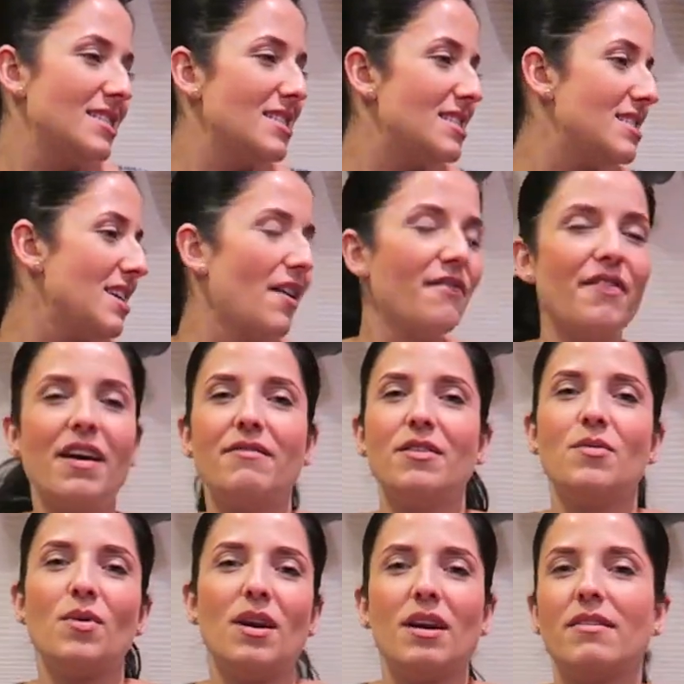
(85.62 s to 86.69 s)
stuff
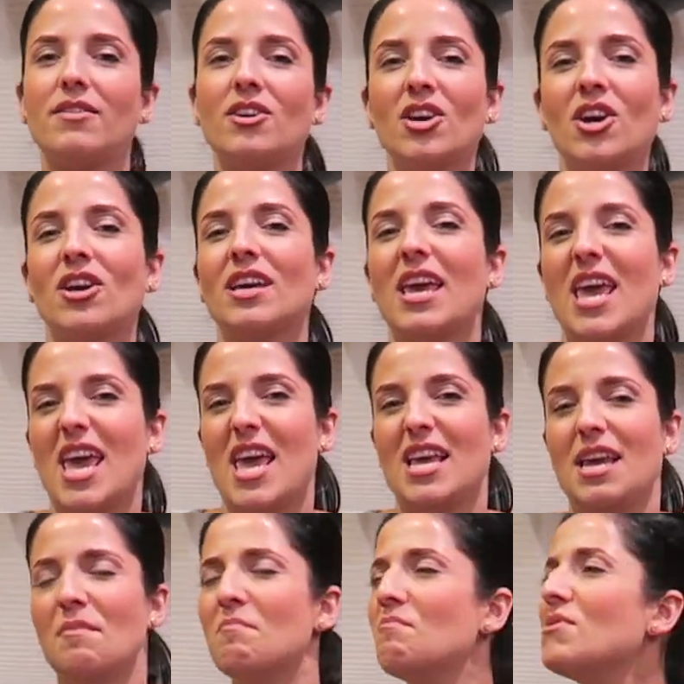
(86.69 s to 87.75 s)
everywhere,
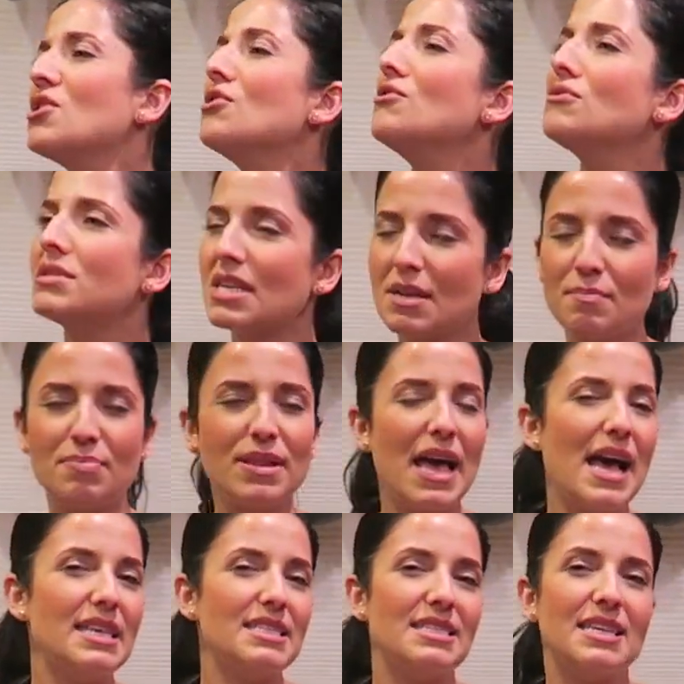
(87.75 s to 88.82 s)
cooking and music
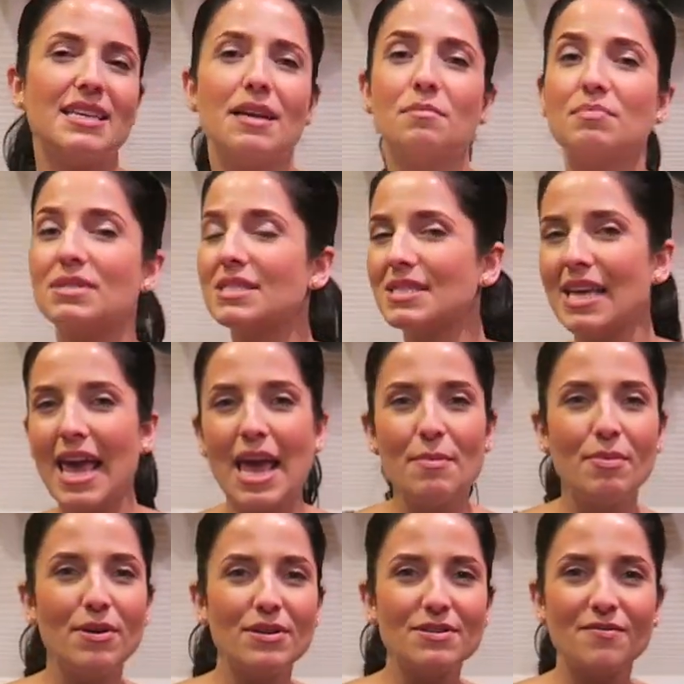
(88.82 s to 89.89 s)
blasting and
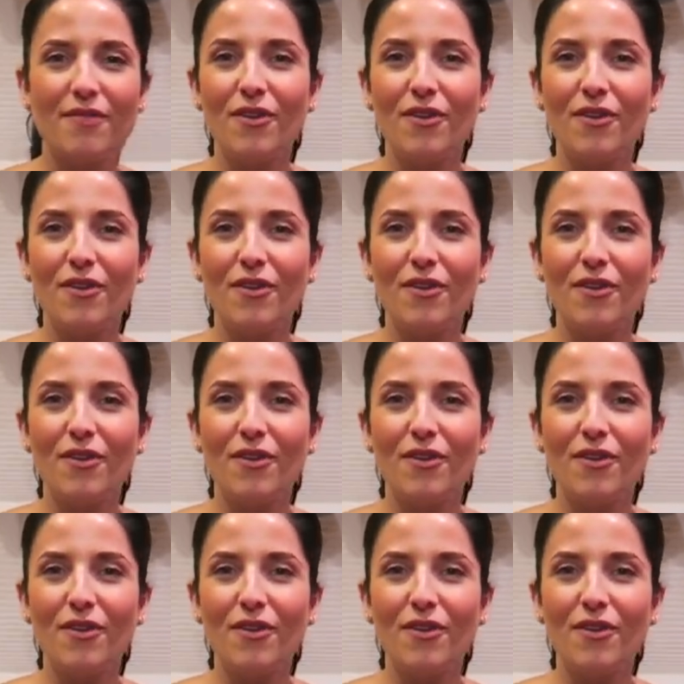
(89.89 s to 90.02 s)
tables